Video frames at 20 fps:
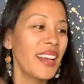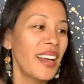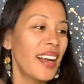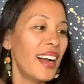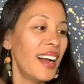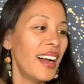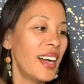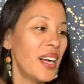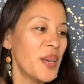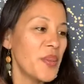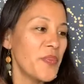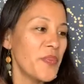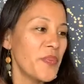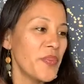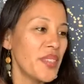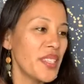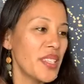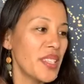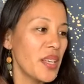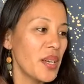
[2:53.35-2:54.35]

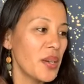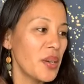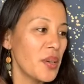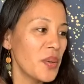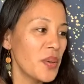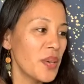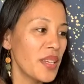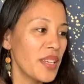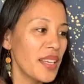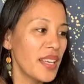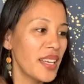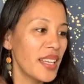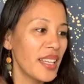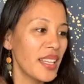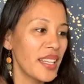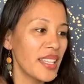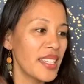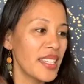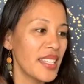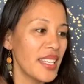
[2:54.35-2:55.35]
So
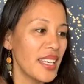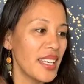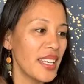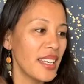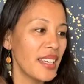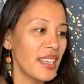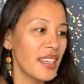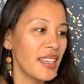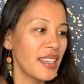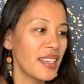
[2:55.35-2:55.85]
let's see.